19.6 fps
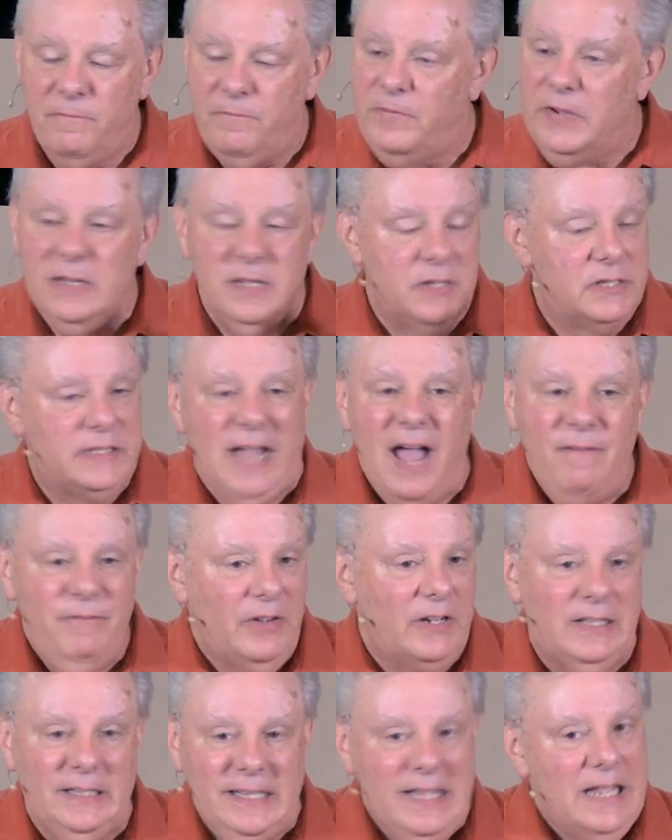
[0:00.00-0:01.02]

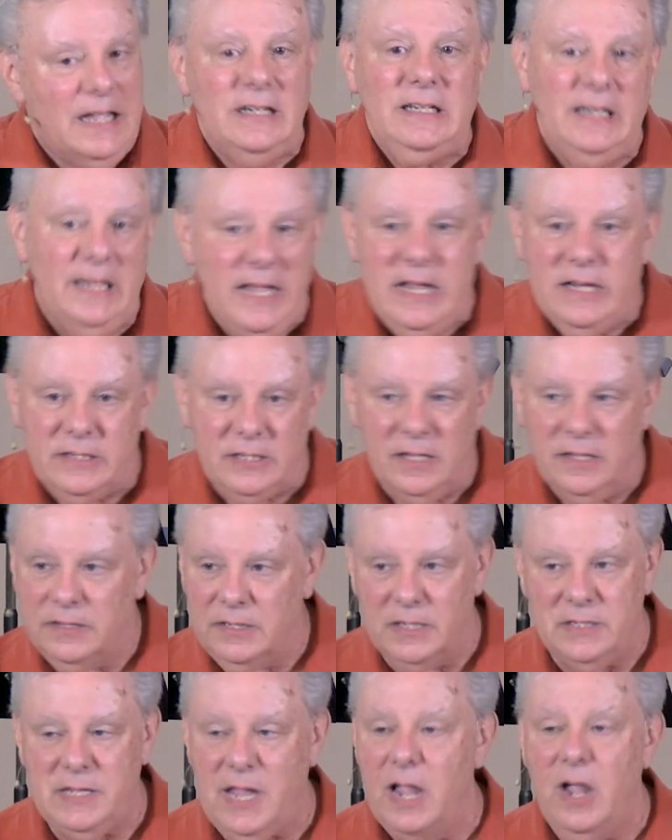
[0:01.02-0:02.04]
philosophically elite
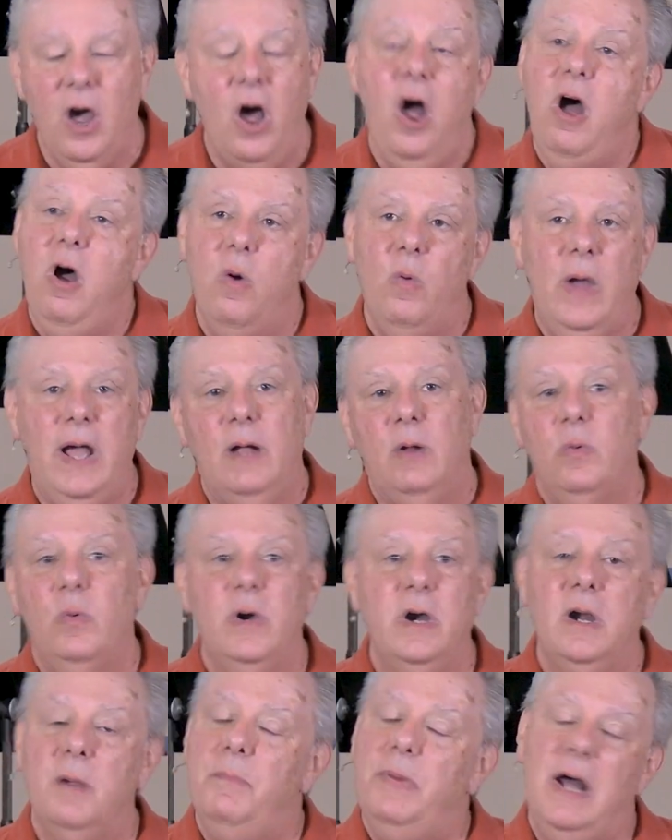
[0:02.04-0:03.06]
to say, oh, well,
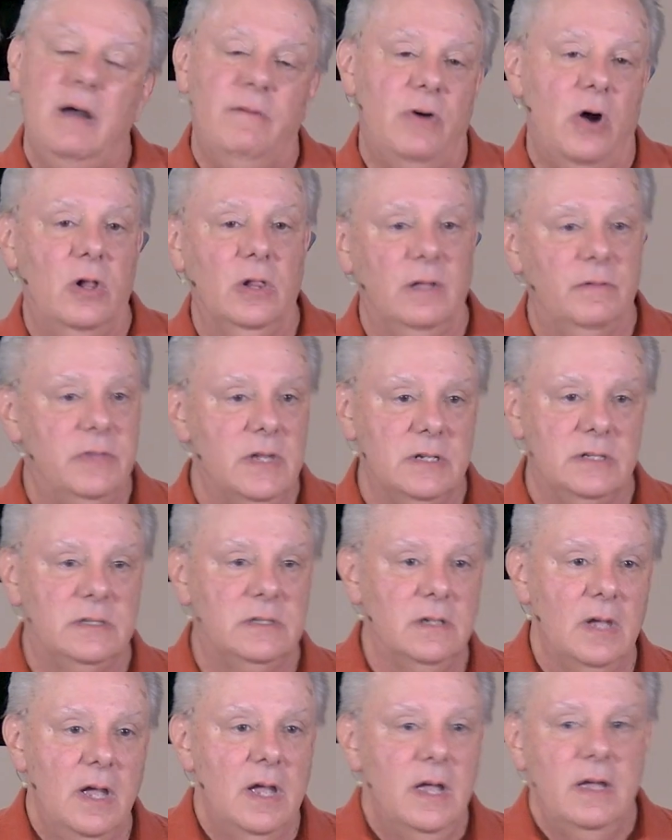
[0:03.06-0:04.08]
we're above all of
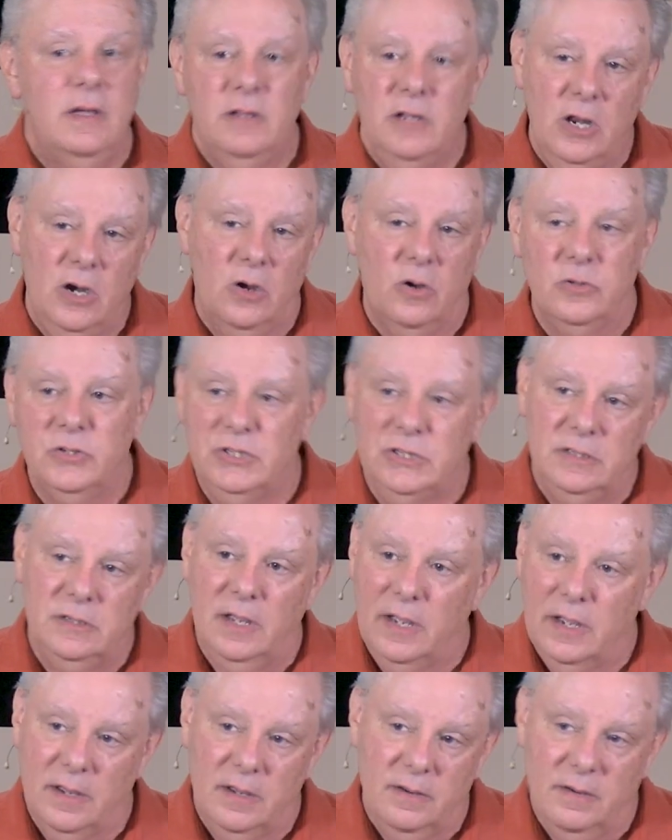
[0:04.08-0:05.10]
this, you know,
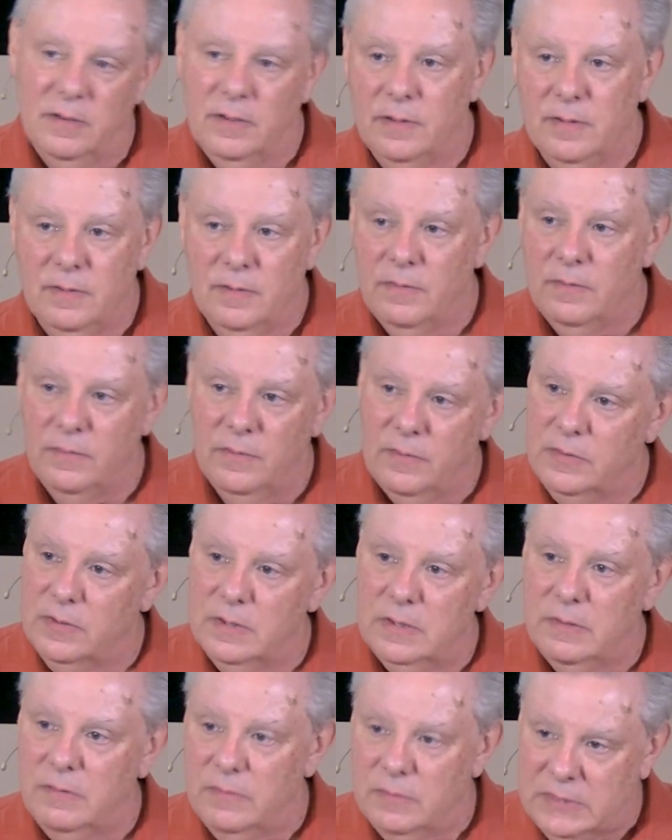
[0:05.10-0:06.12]

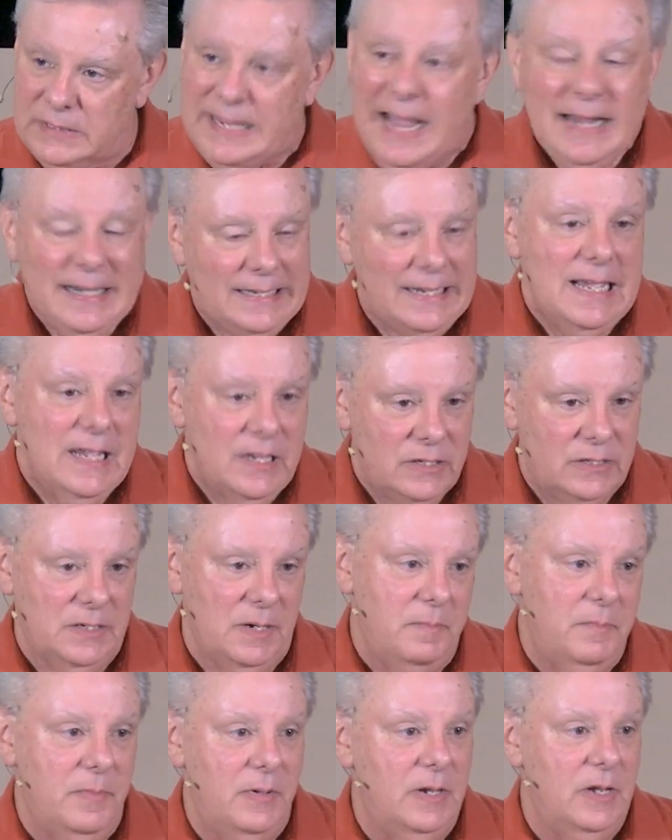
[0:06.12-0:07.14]
sectism,
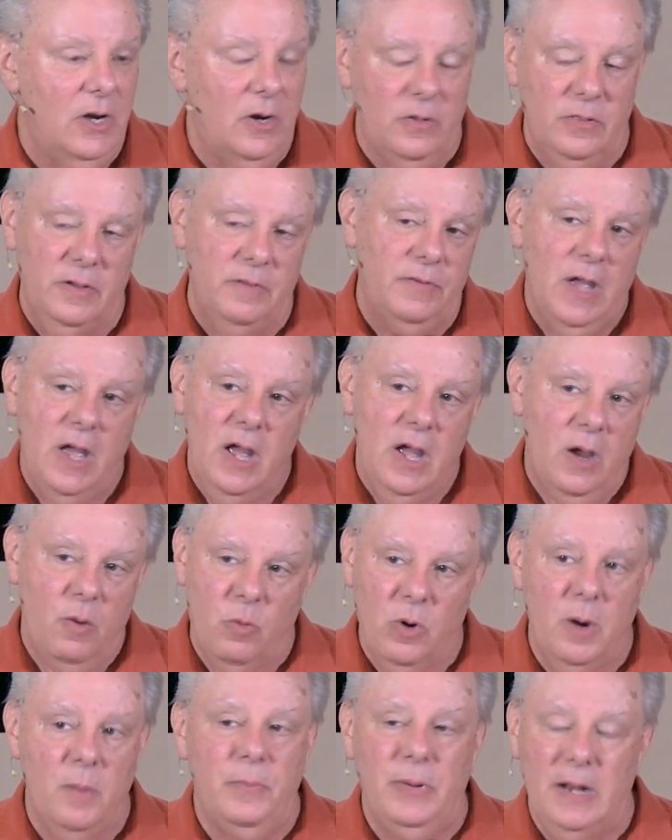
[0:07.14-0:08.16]
you know,
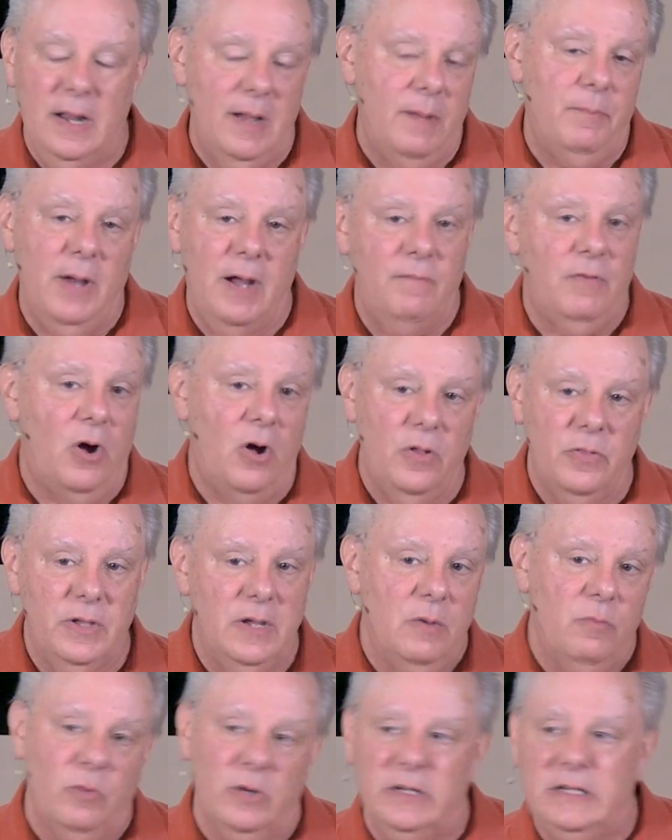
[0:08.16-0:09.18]
we're above all
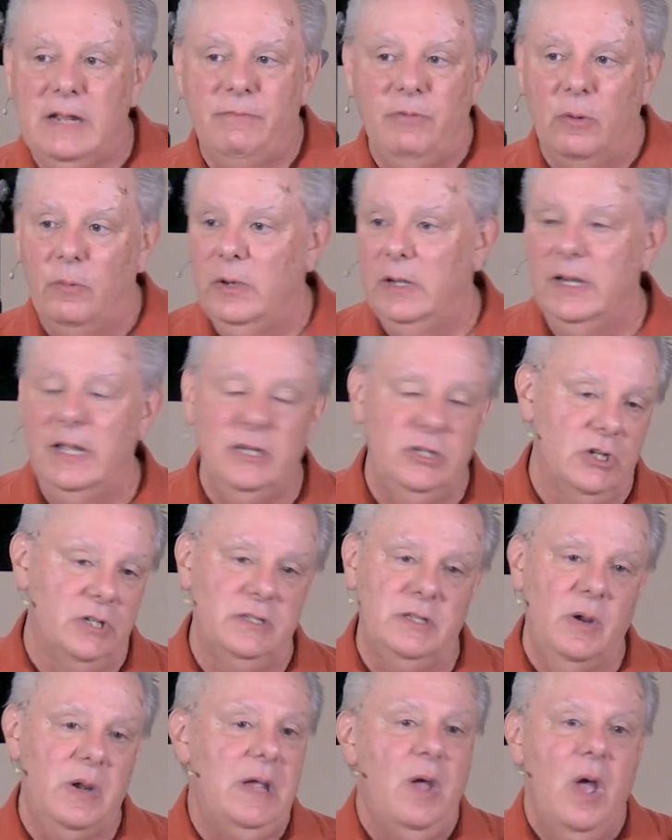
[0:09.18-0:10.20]
the different
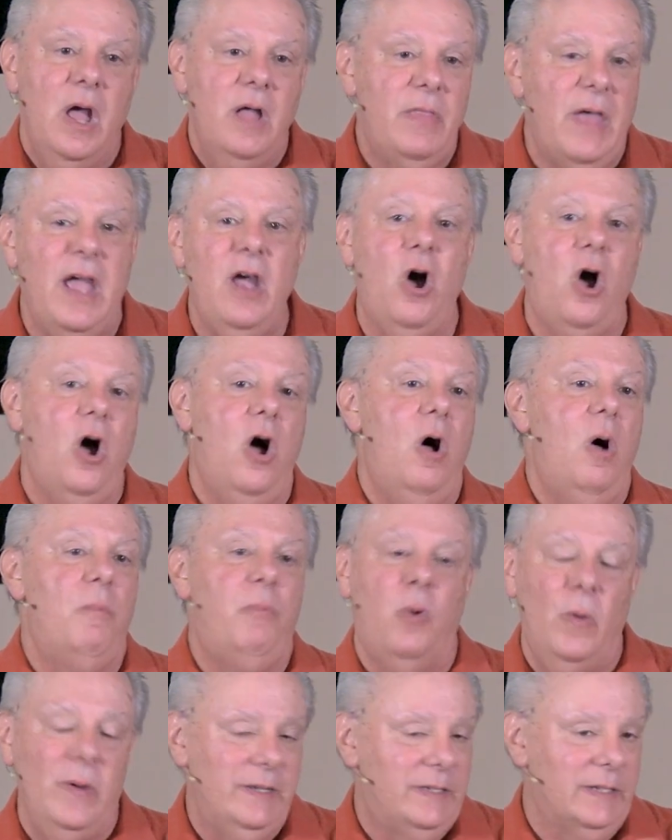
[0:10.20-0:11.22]
religions. They all
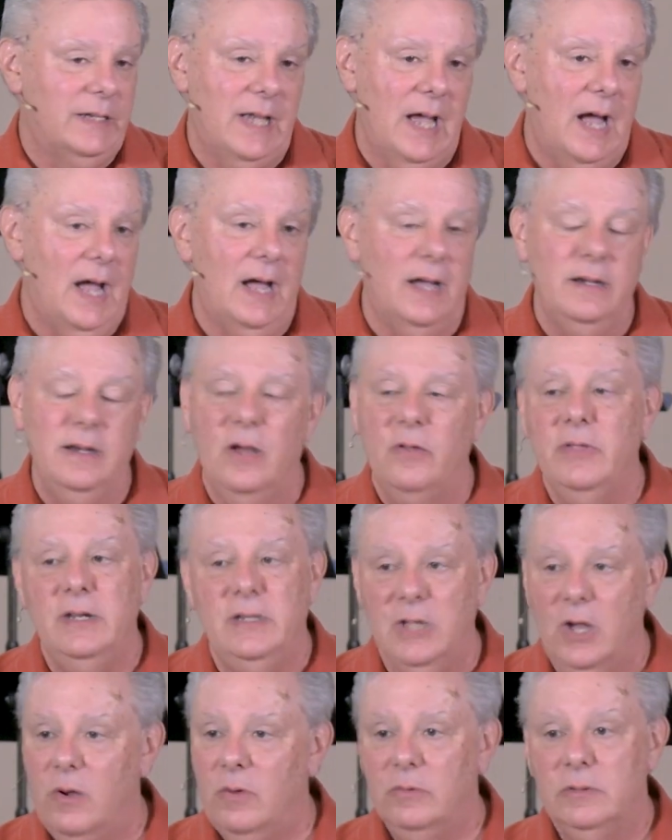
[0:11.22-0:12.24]
point to God. No, they
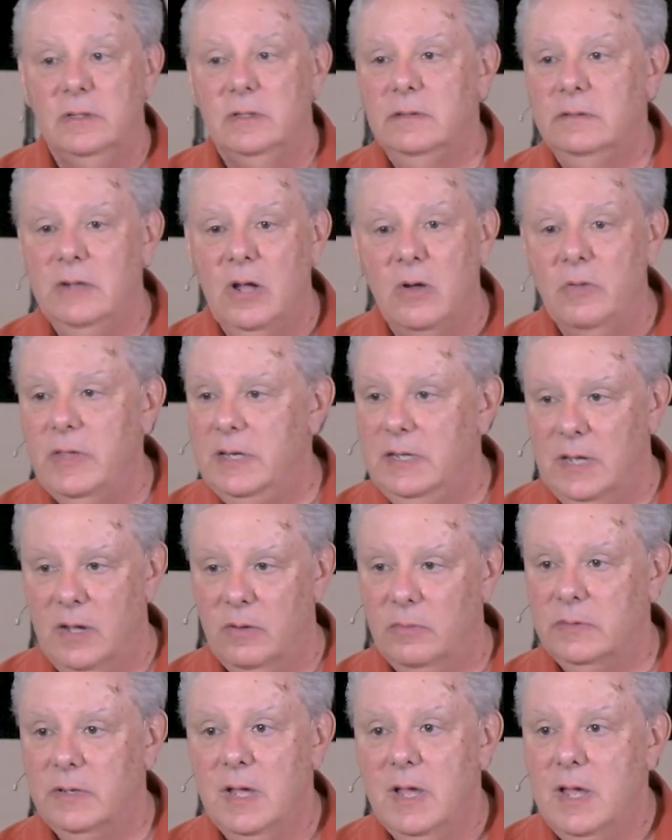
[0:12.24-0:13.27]
don't. No, they
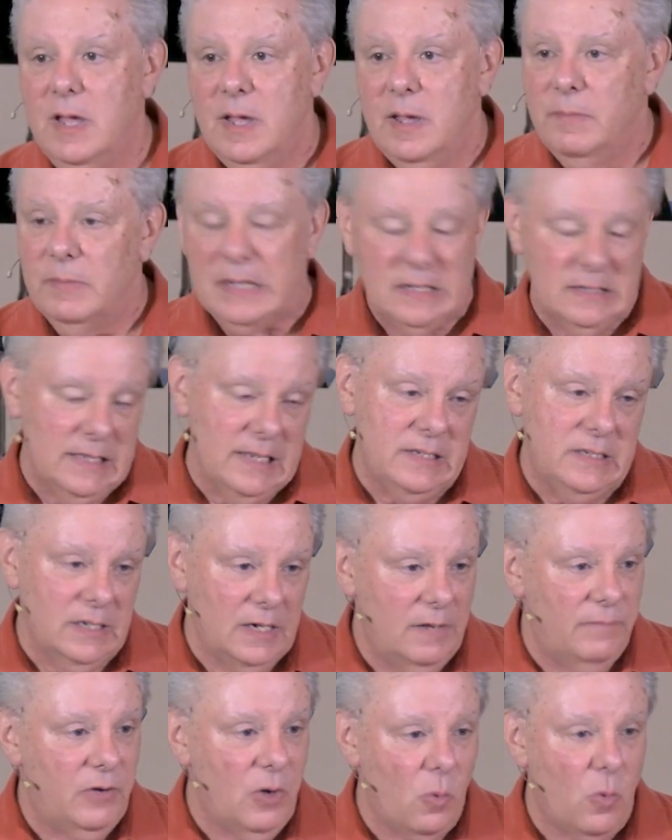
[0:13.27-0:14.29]
don't. Because
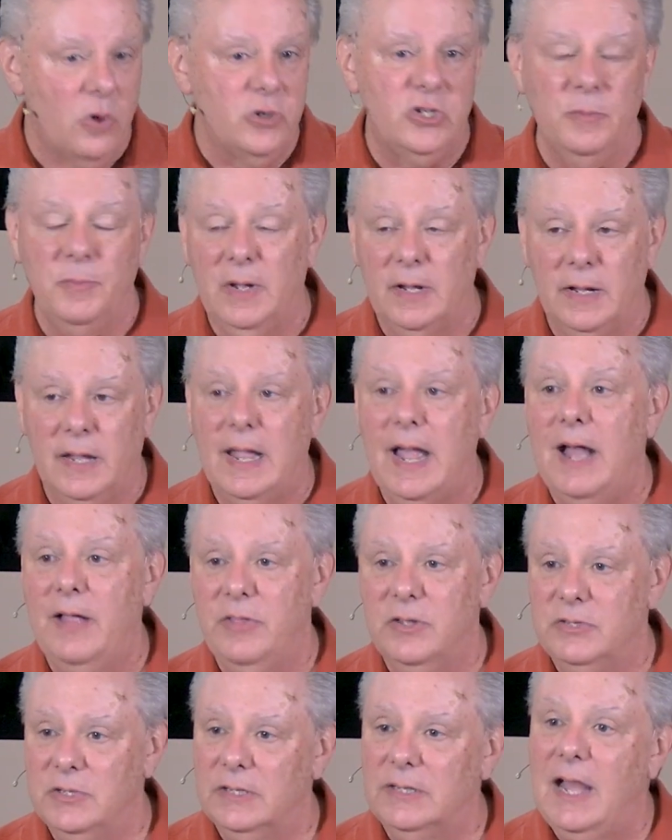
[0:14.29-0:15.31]
listen, if you're worshiping a God
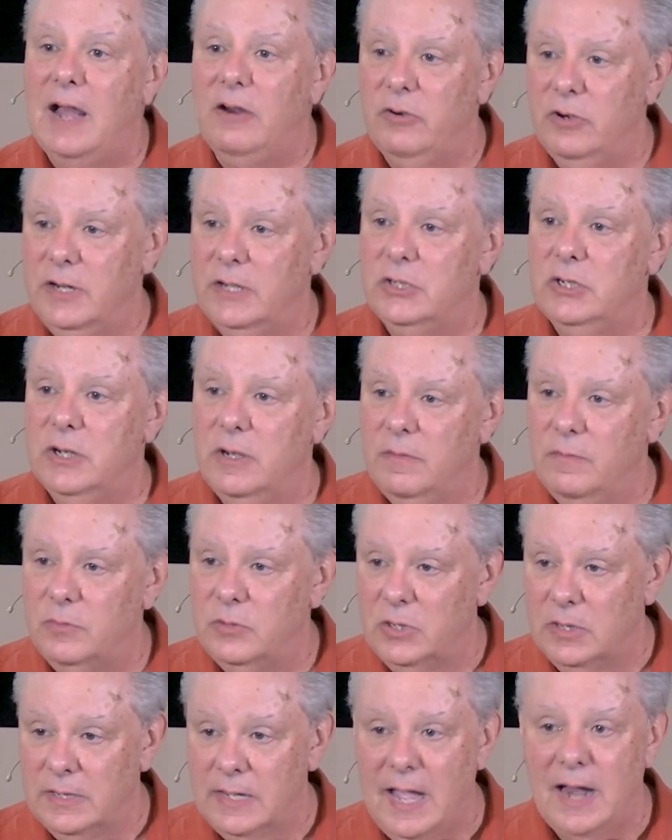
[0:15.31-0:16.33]
that's in contradiction
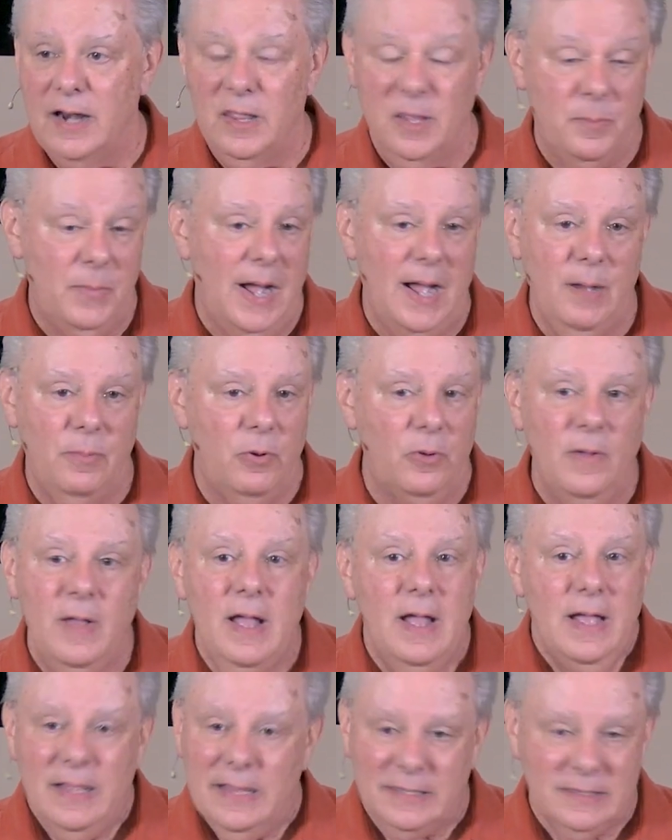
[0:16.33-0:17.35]
to the God of the Bible,
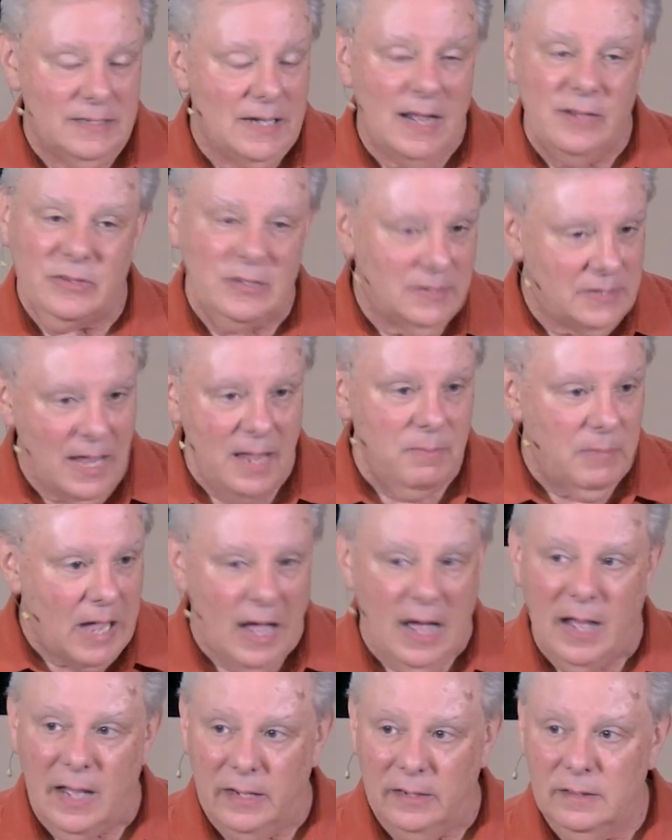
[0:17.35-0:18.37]
it's not the same
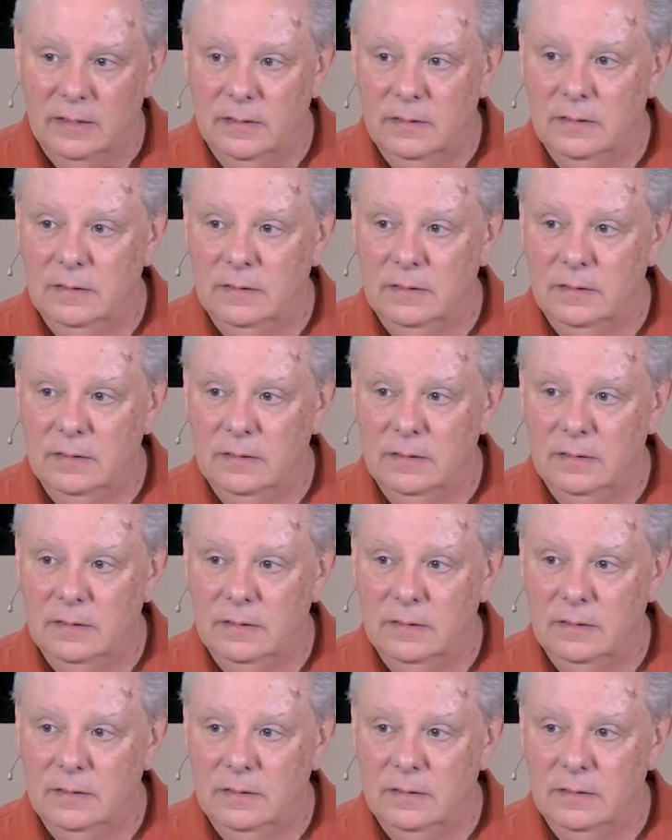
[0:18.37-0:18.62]
God.